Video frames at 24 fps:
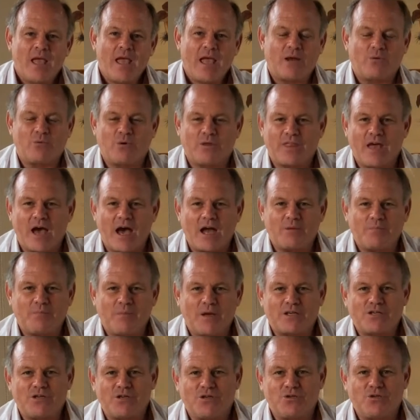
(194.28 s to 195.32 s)
And without
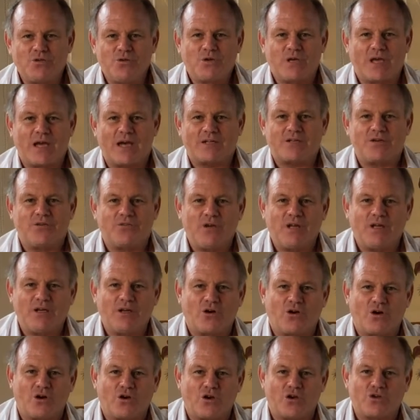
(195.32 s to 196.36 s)
much ado, Catharina
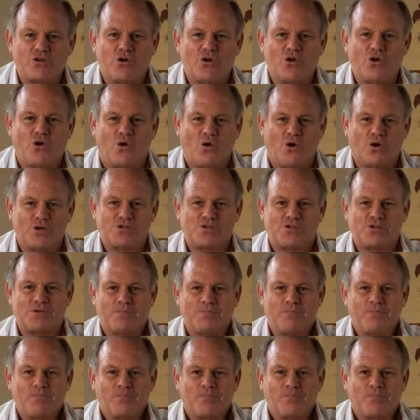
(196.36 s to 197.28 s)
got onto her horse